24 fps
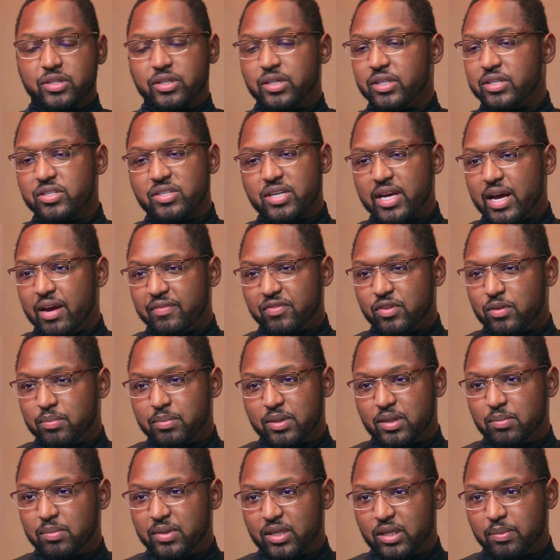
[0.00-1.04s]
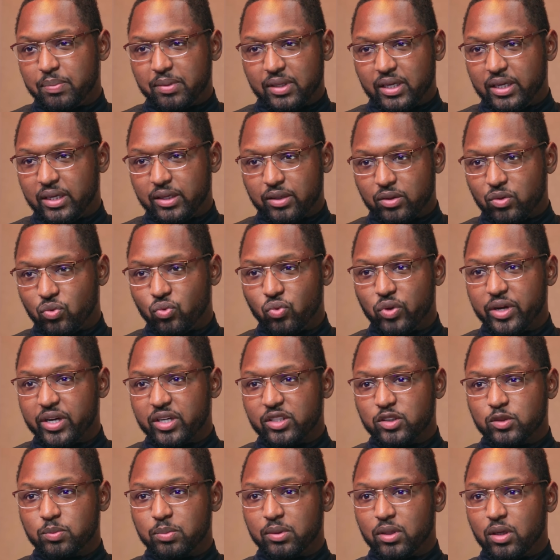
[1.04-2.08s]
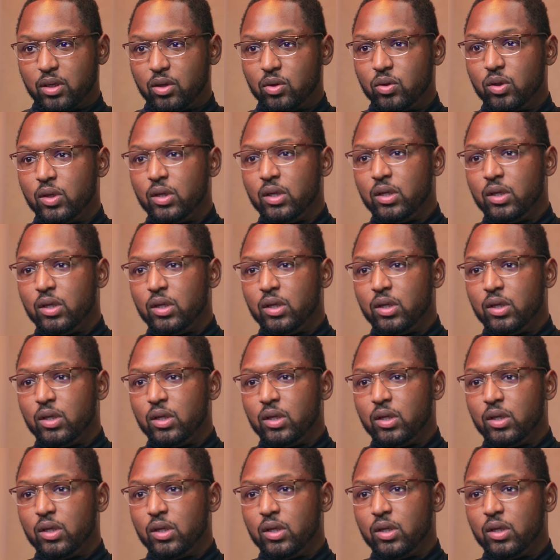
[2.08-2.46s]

doesn't have to be manipulating the range below.